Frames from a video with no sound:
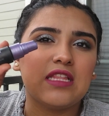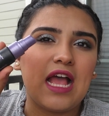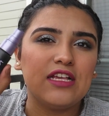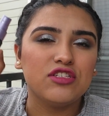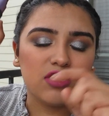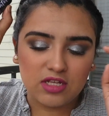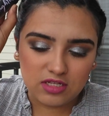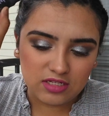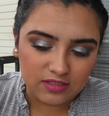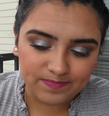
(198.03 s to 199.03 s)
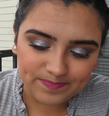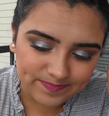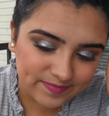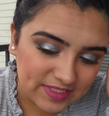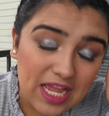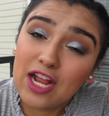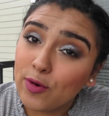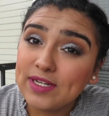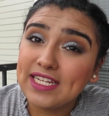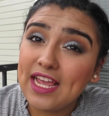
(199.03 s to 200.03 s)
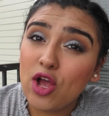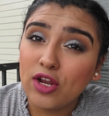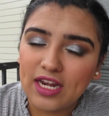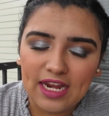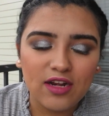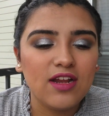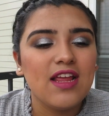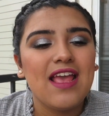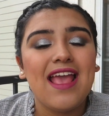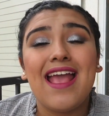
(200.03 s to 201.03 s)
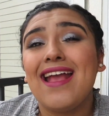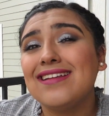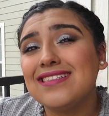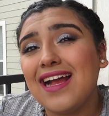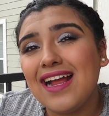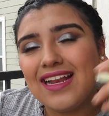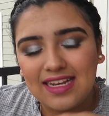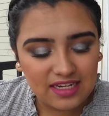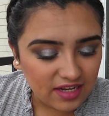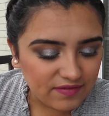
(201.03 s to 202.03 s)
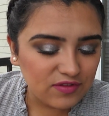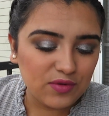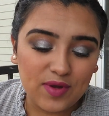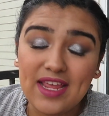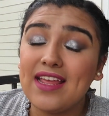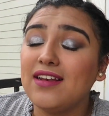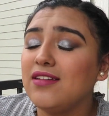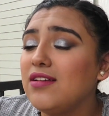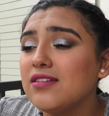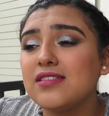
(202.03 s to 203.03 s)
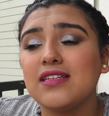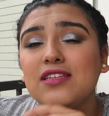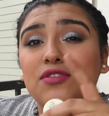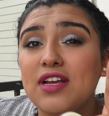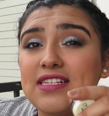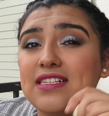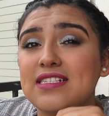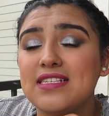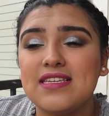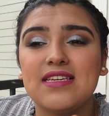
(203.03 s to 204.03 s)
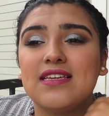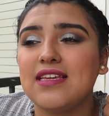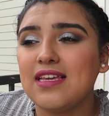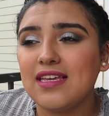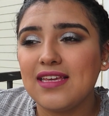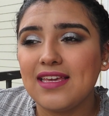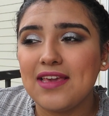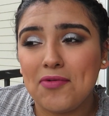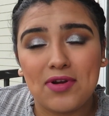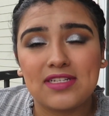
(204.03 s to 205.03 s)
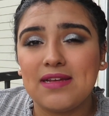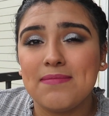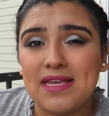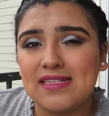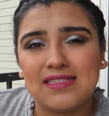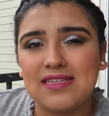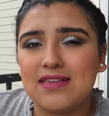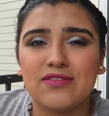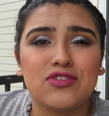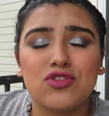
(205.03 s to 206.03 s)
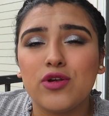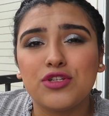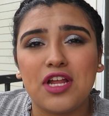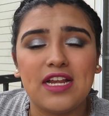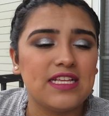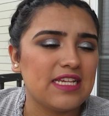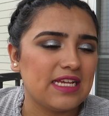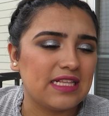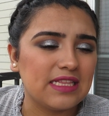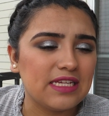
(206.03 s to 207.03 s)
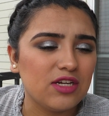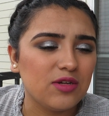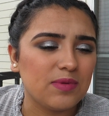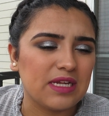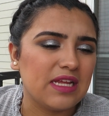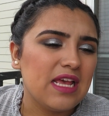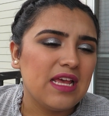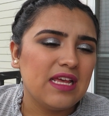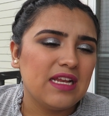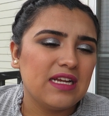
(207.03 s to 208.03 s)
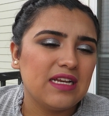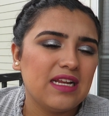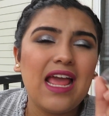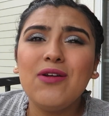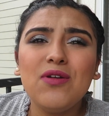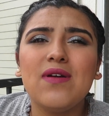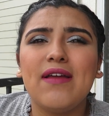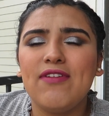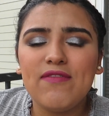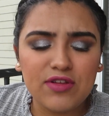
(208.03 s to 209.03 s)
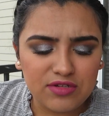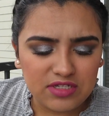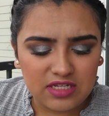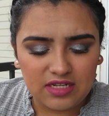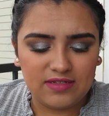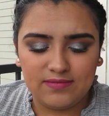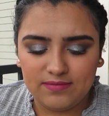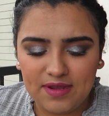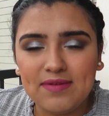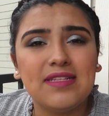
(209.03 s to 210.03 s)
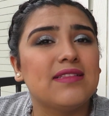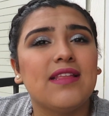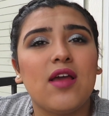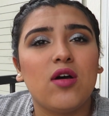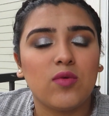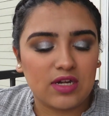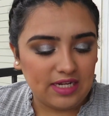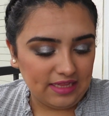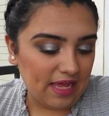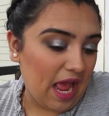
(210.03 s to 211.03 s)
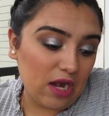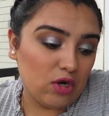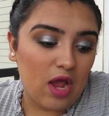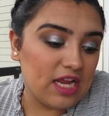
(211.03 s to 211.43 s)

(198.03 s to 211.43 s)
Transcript: I used the Urban Decay All Nighter, and I love the way it looked. You guys can see it worked amazing. It's so shiny. It's like glitter, but I don't know. I've never used maybe they all work like that. I don't know.